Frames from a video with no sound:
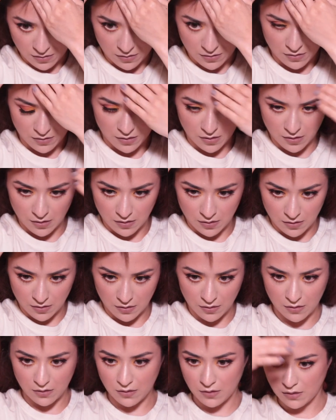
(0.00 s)
and
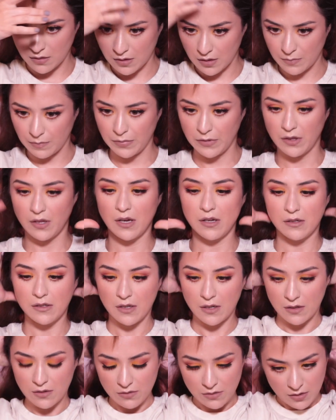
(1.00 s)
then clip that
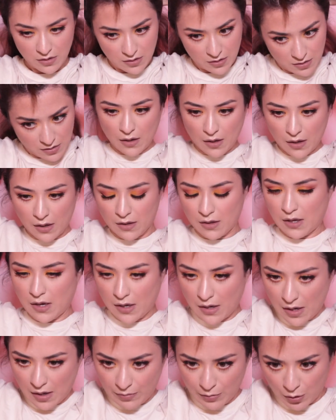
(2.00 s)
down, and
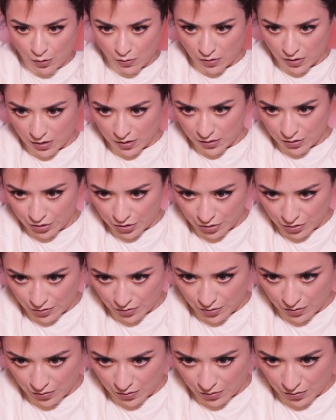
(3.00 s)
then I'm going
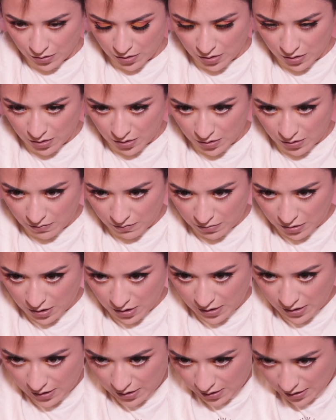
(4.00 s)
to
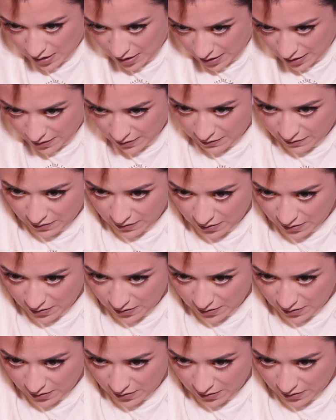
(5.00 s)
part it in half